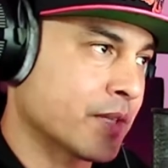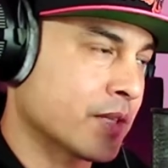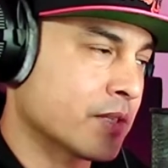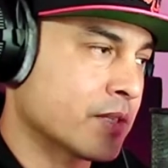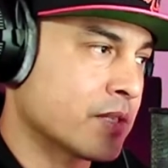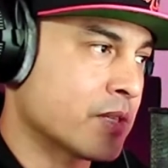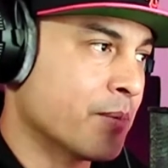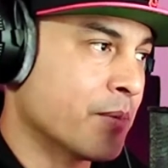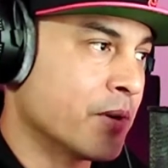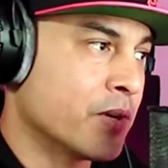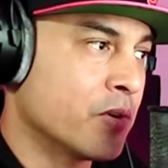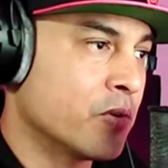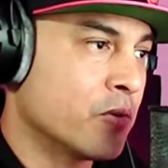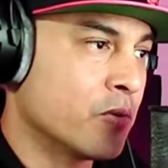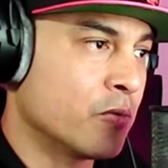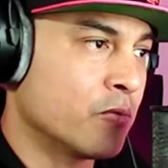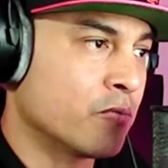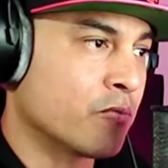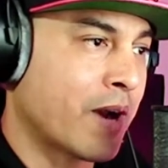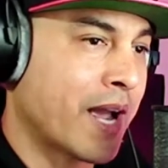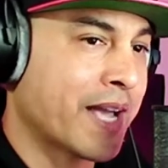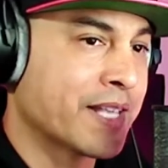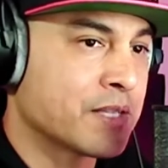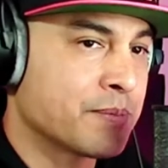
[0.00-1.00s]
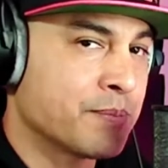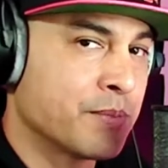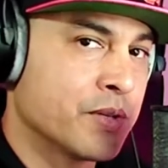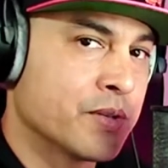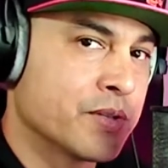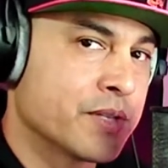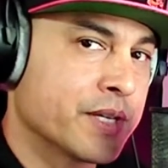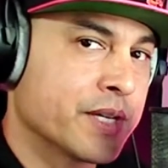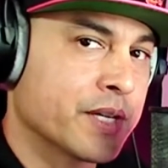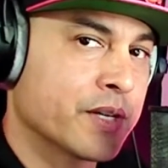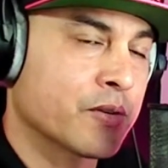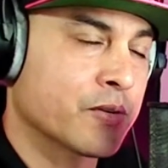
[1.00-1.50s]
someone who writes
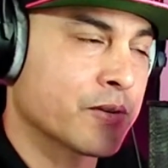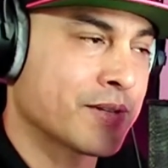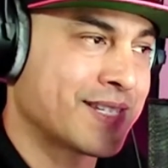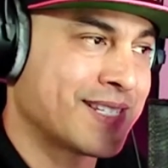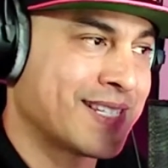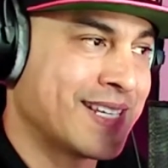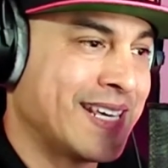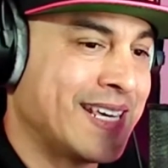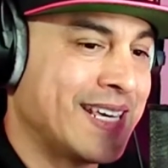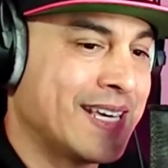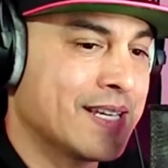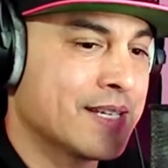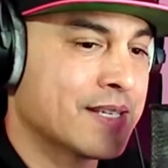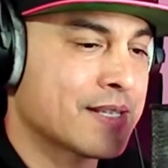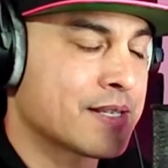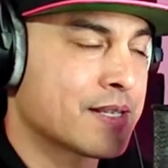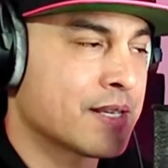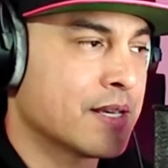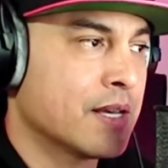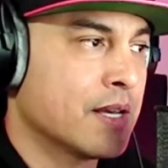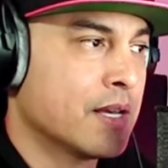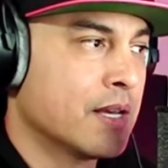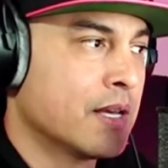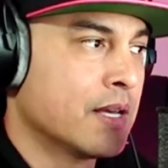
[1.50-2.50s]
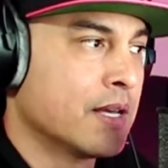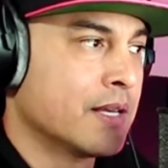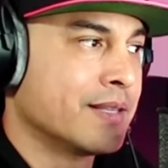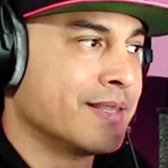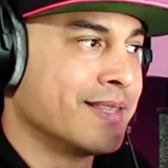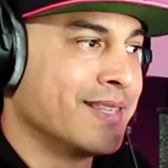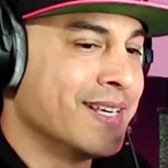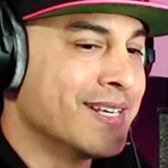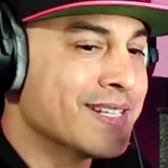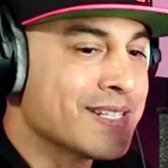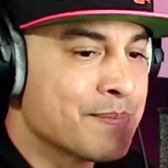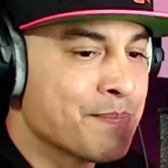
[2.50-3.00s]
music or sings,
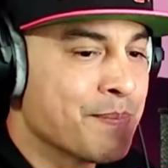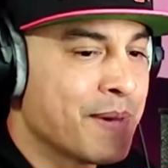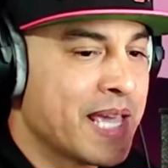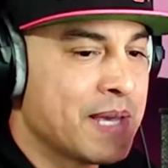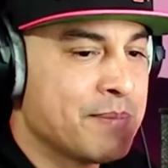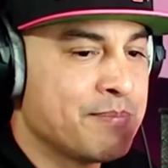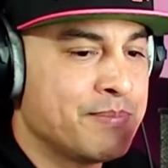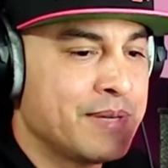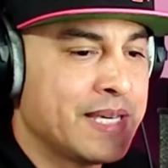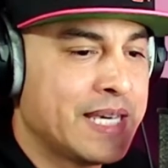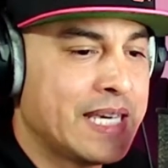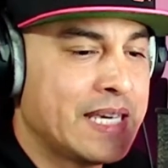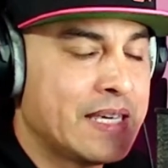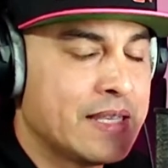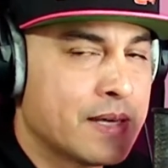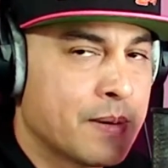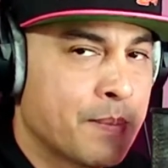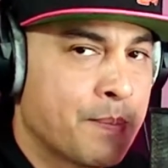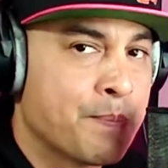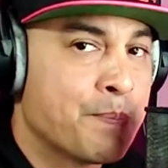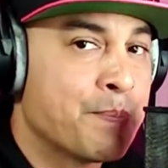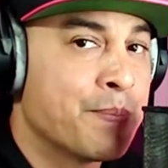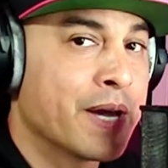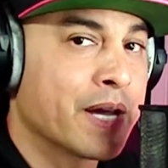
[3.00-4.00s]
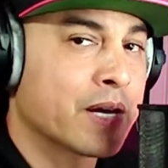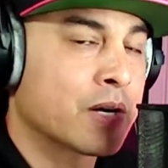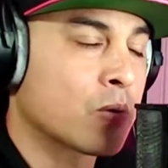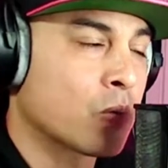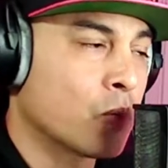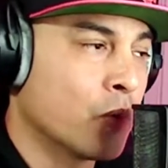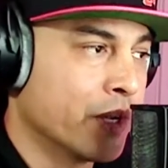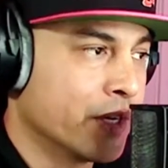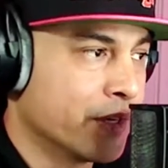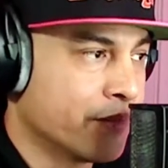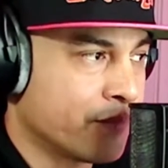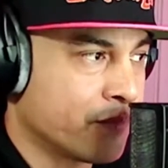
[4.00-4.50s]
this may be the better
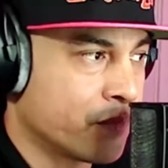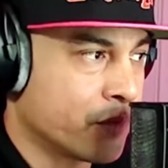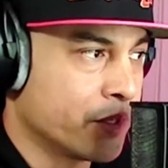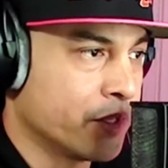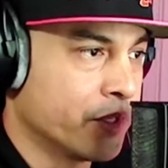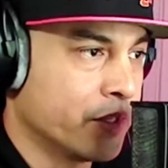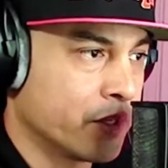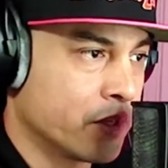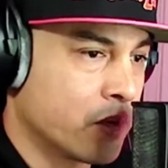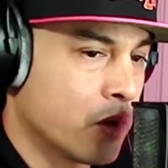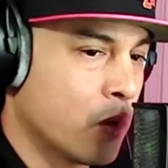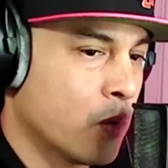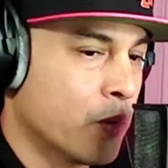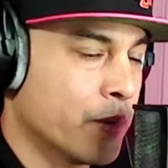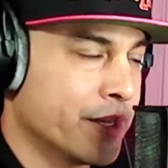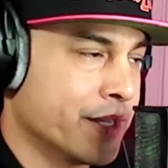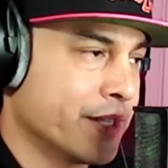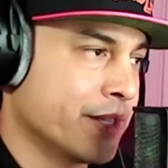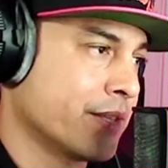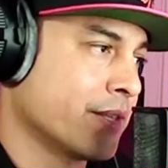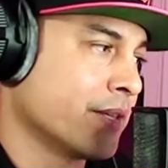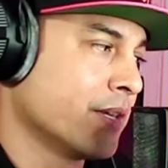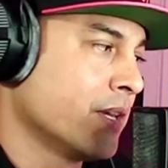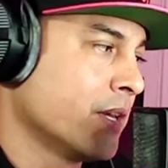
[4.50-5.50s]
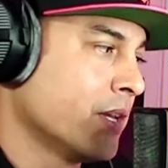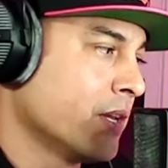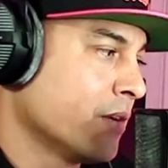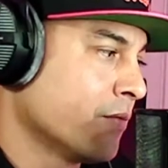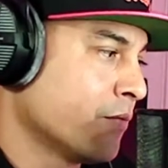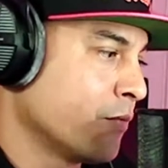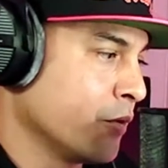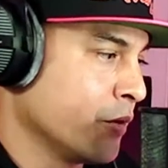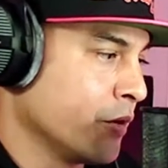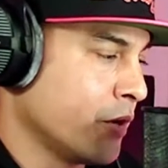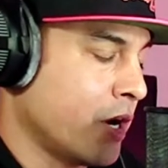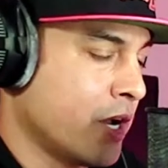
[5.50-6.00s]
one for you to go with.
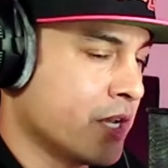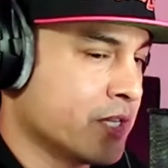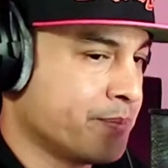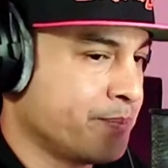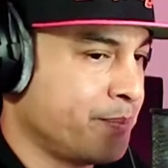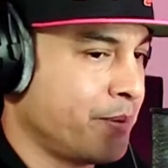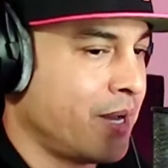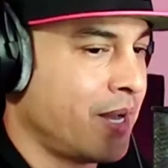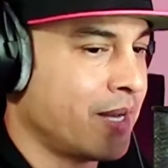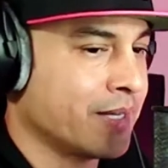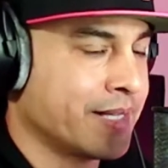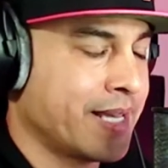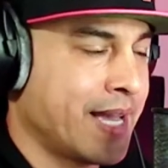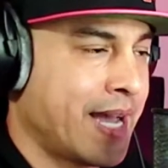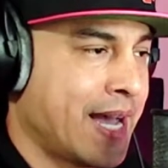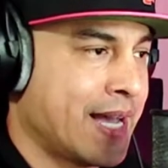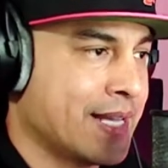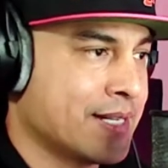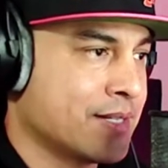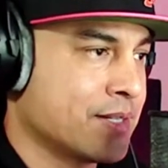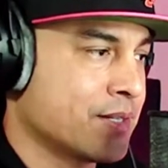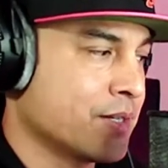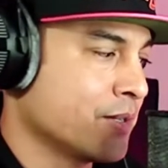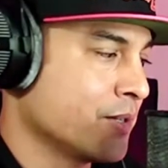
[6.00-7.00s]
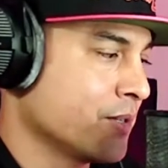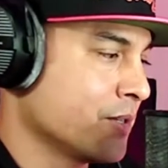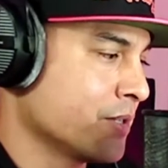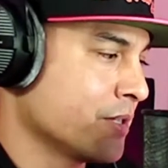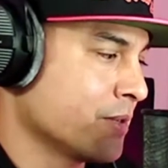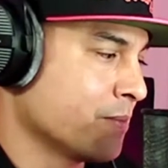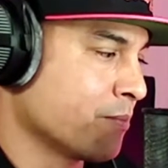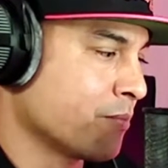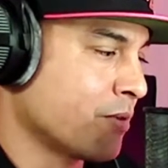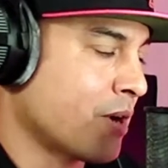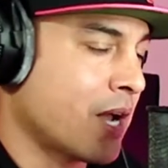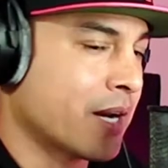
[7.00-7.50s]
For us podcasters
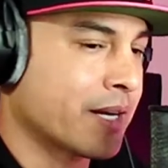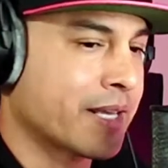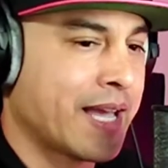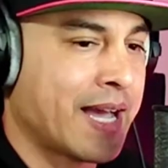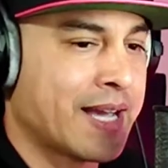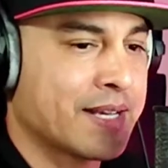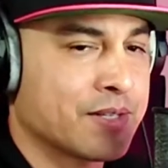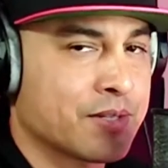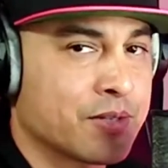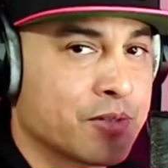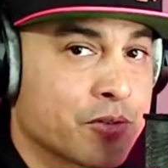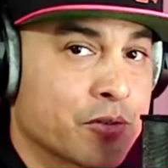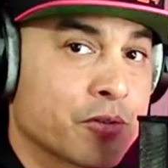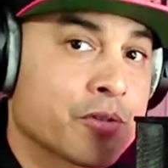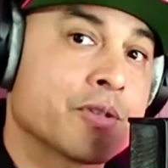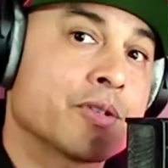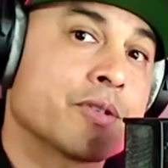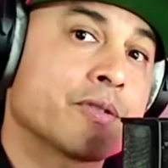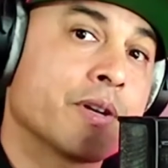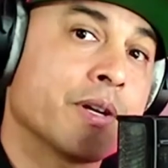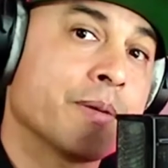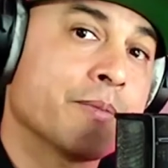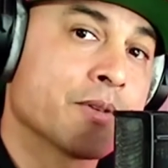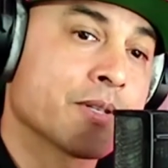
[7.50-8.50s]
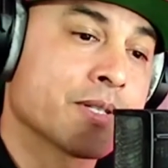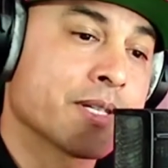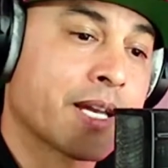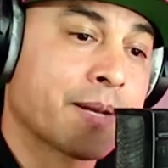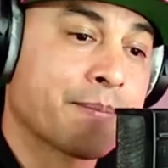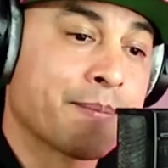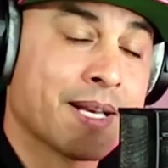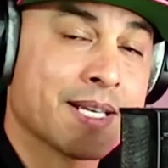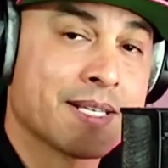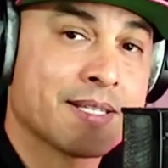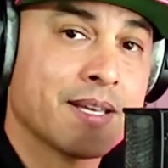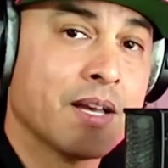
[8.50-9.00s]
and broadcasters or streamers like
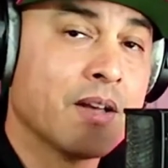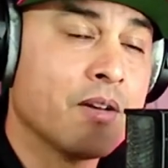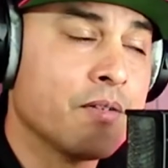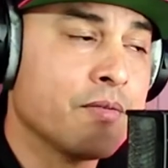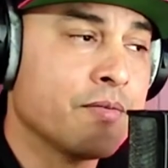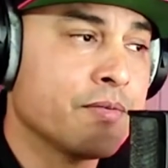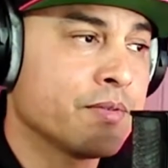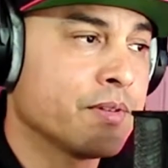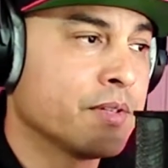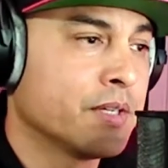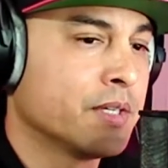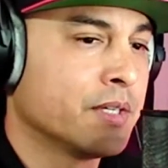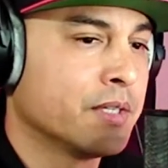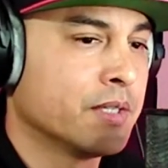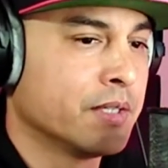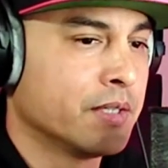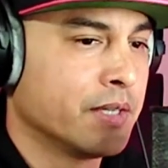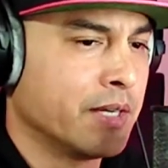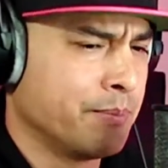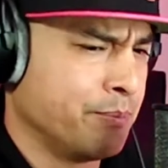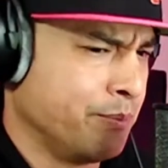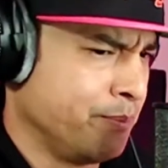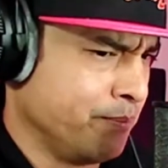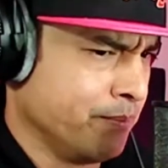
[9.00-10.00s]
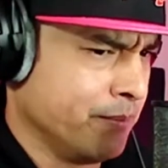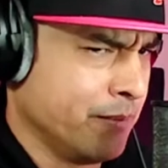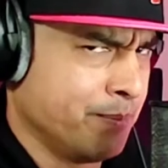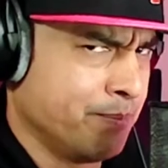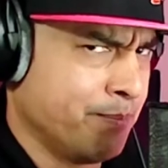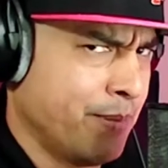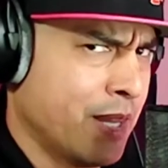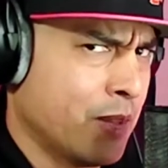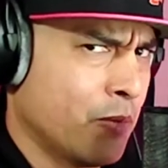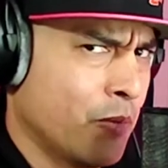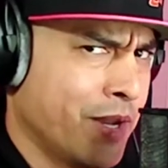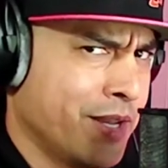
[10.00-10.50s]
myself,
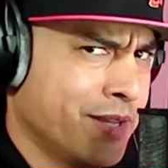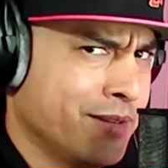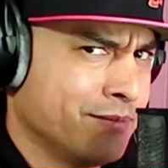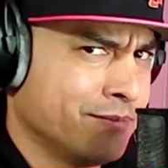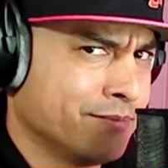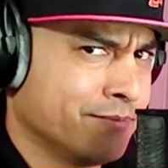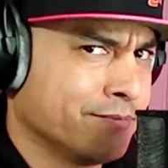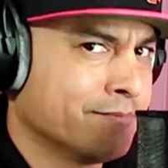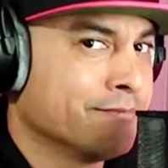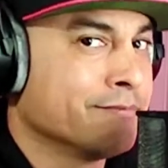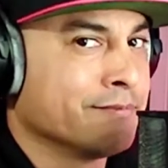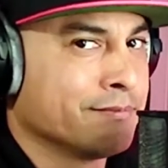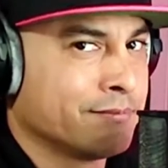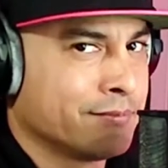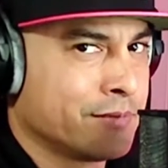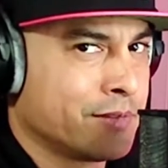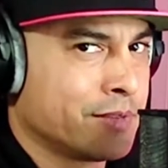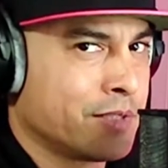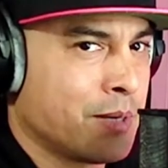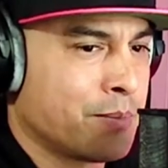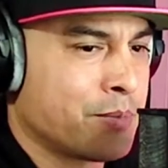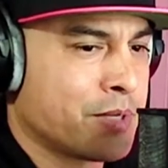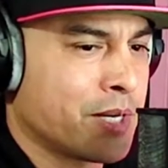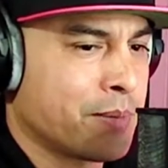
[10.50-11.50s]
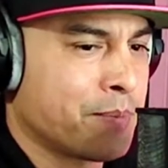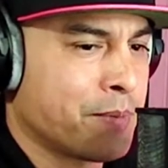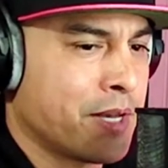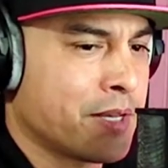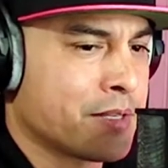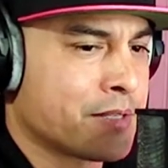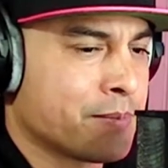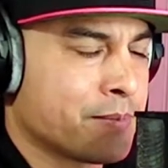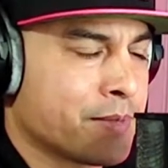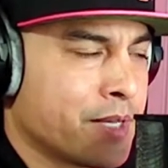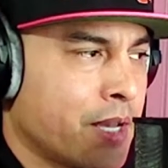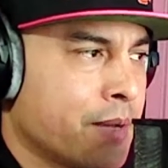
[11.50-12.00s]
by the way, come check me
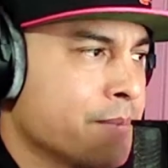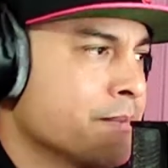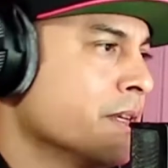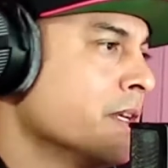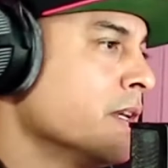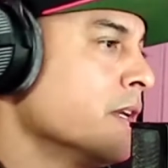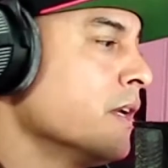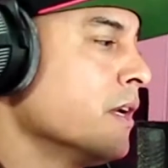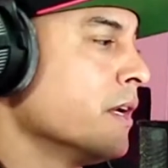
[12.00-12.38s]
out sometime.